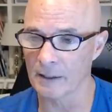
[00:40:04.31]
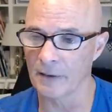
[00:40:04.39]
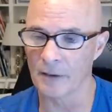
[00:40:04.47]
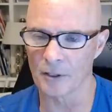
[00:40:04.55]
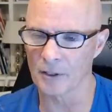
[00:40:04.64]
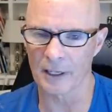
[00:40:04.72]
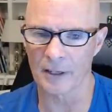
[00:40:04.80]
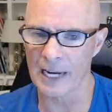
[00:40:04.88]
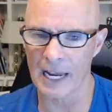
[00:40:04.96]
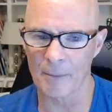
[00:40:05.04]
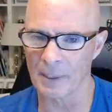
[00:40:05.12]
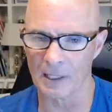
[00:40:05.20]
And there, there
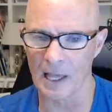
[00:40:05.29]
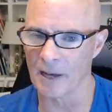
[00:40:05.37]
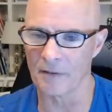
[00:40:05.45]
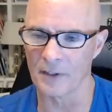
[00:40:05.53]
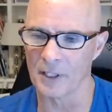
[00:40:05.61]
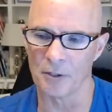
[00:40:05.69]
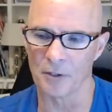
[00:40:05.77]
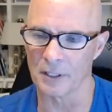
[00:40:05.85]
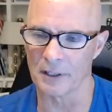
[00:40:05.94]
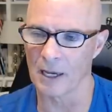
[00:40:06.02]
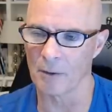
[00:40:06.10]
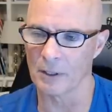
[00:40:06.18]
can't be a lot of videos
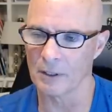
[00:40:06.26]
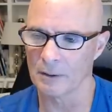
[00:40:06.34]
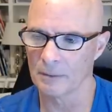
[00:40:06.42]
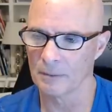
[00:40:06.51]
in that one.